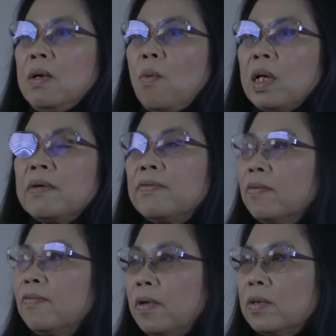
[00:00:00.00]
one of the
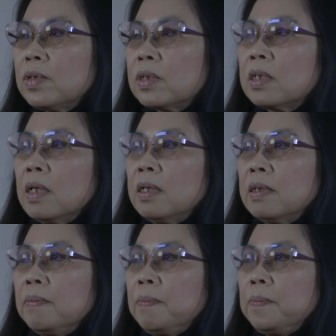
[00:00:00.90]
first
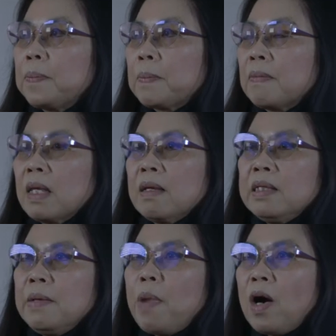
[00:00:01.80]
um,
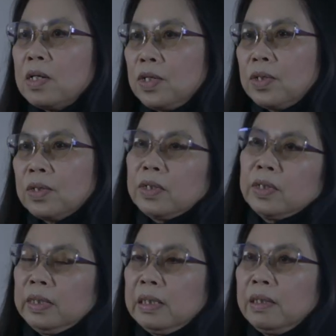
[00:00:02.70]
departure,
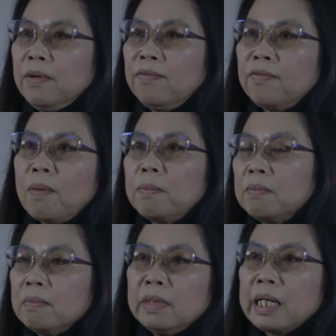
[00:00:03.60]
you know, from
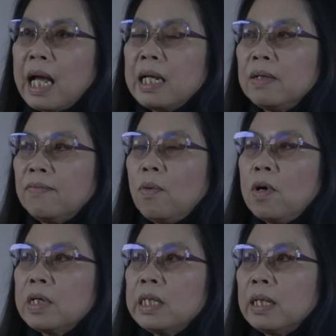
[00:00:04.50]
the kind of
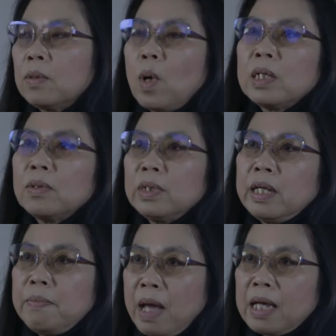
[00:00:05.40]
walking that one could
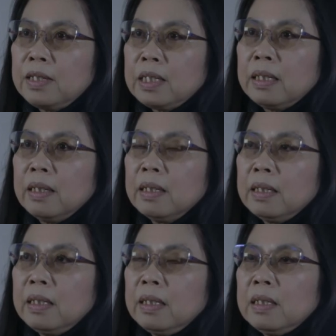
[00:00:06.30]
imagine.
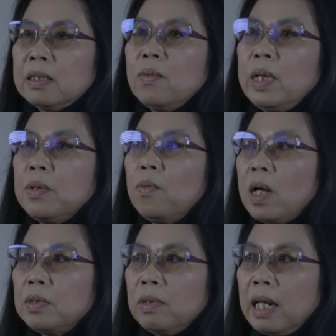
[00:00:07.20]
So when you
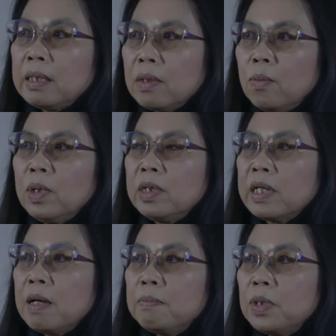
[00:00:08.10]
want to let the world
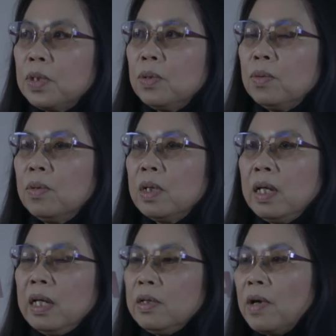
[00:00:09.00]
come to you,
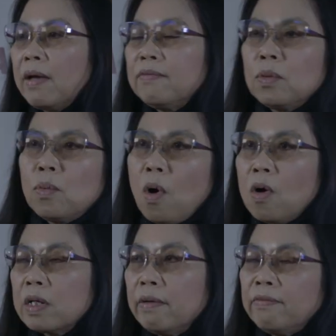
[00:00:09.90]
you have to
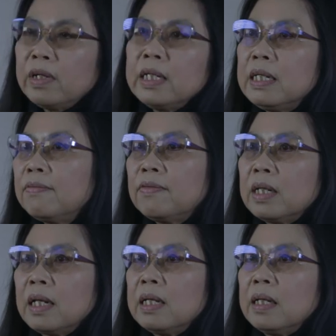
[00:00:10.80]
walk very
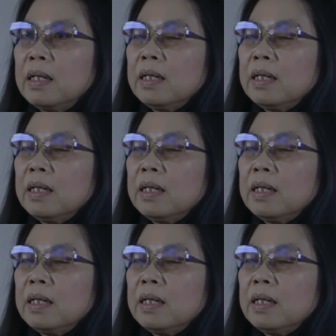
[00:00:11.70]
differently.